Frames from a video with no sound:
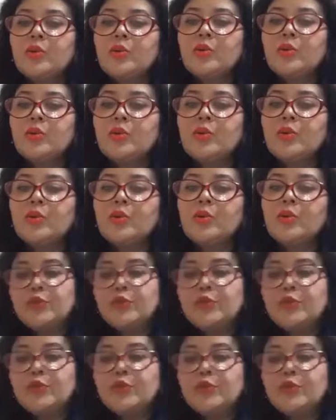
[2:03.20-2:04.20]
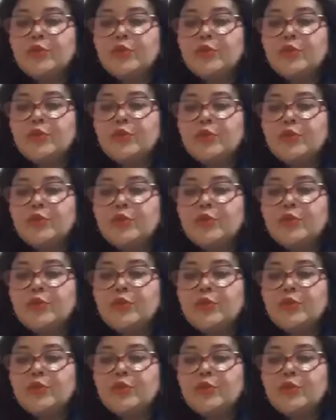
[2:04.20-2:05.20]
development, future
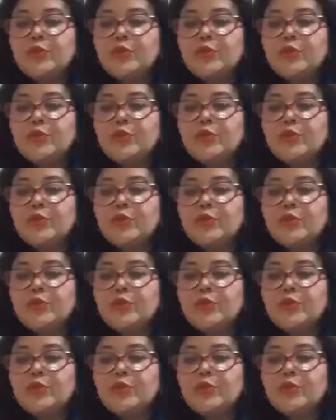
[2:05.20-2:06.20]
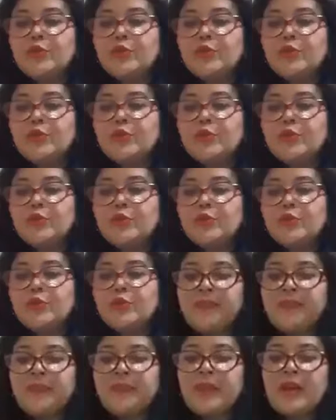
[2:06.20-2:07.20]
of business, startup events,
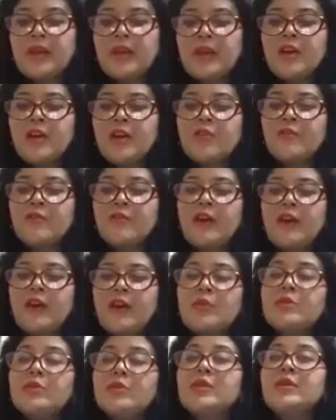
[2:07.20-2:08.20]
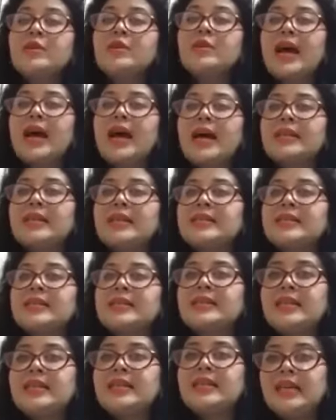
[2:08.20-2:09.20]
angel investment forums, etc.
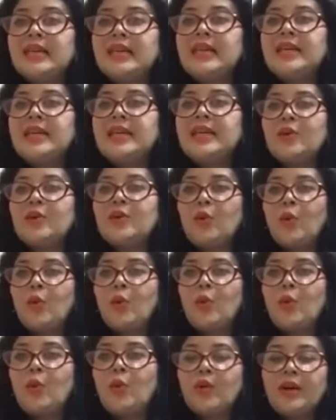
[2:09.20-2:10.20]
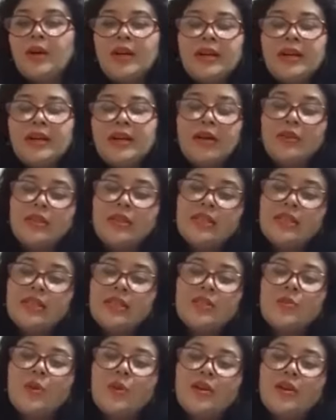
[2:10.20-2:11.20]
Founder and
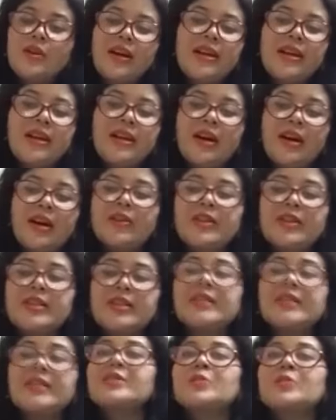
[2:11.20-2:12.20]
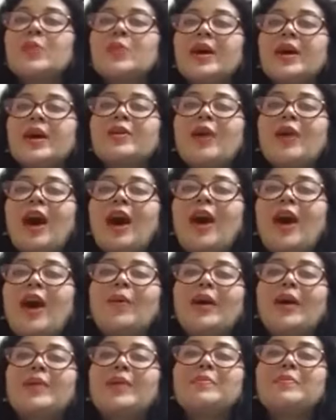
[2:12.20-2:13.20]
CEO. Now, this is what I love, and this is
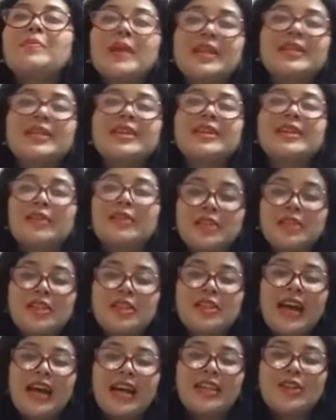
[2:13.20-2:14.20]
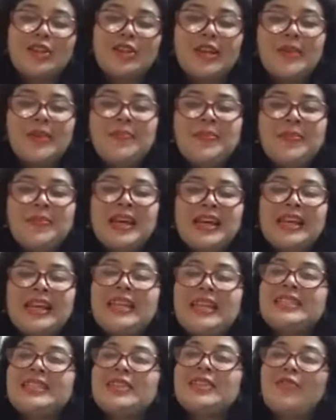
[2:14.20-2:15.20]
how I met Arijit actually. He
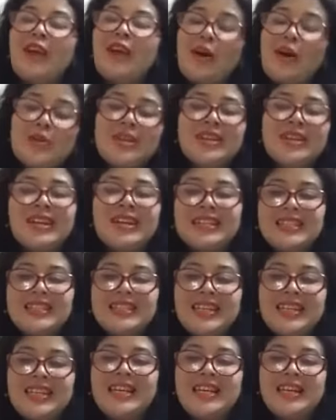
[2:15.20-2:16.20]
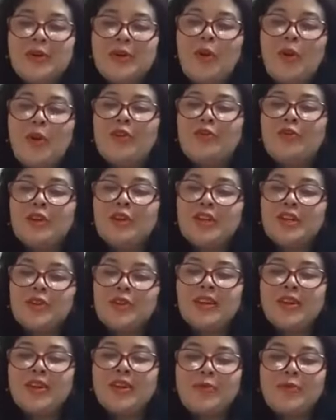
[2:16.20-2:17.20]
is the founder and CEO of Virtual
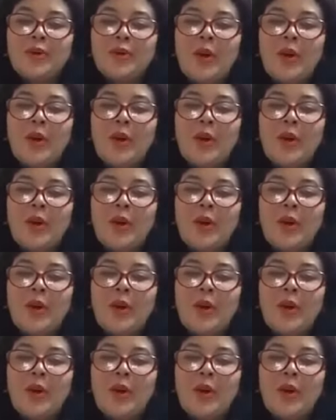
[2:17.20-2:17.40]
Infocom,